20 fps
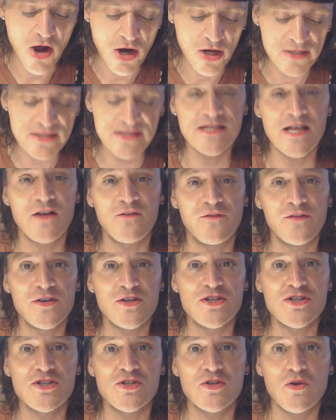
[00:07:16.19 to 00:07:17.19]
are
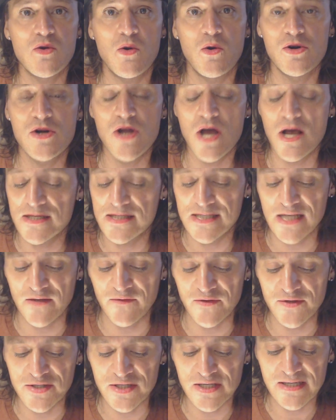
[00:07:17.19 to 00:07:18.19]
selfish or not
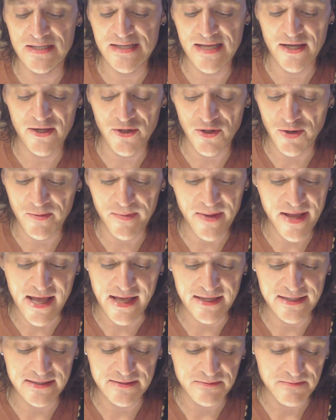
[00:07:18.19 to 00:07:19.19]
selfish, and is that good or
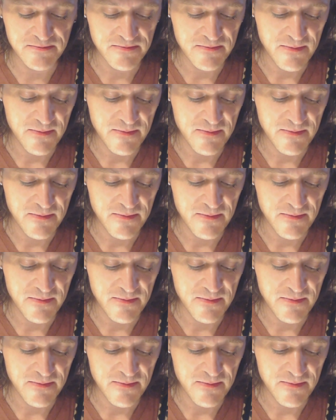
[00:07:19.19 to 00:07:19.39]
bad?